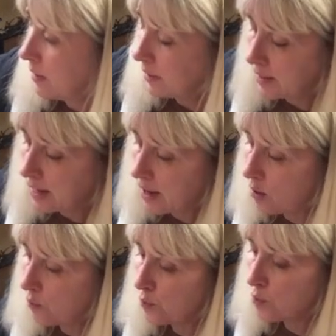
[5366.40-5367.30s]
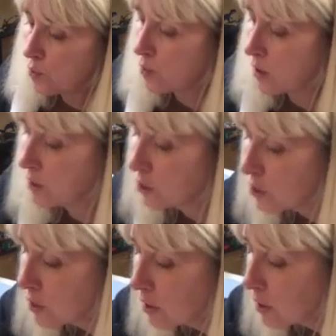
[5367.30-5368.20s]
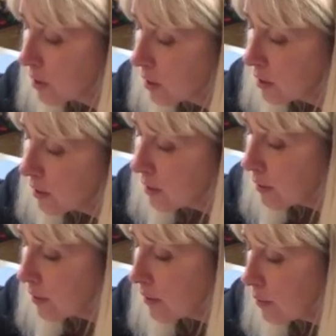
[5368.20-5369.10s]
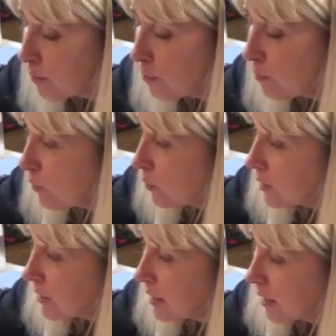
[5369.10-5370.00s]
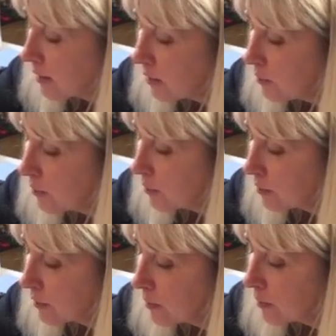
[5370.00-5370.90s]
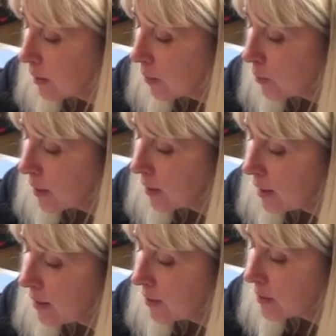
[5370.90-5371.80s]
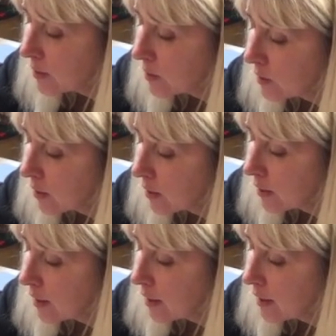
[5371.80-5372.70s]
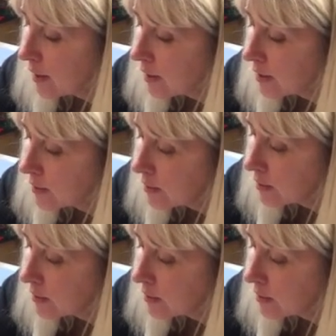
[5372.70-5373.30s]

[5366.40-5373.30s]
Now for orange. Mostly yellow. And we could even start and